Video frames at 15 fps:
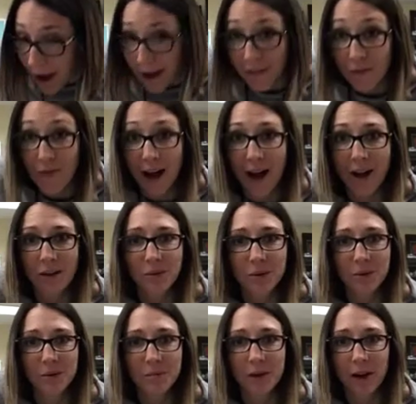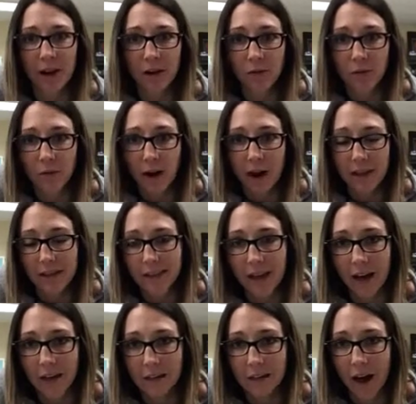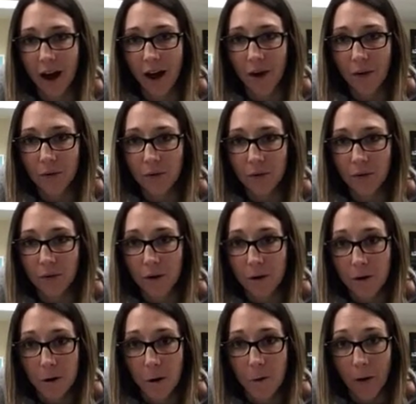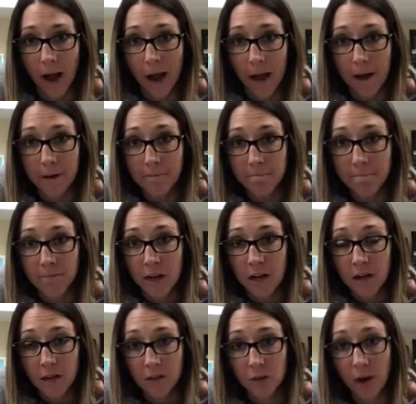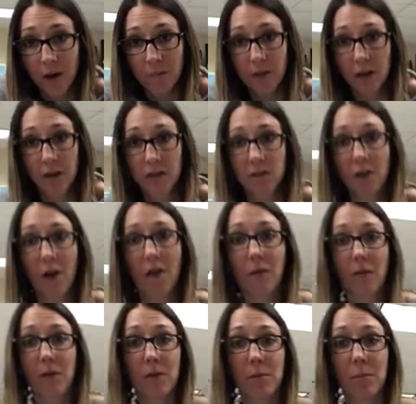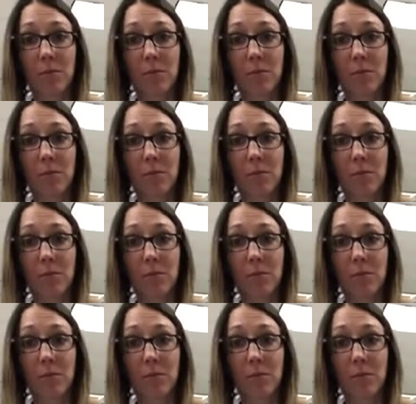my volume and write that down. Okay? So I'm going to solve for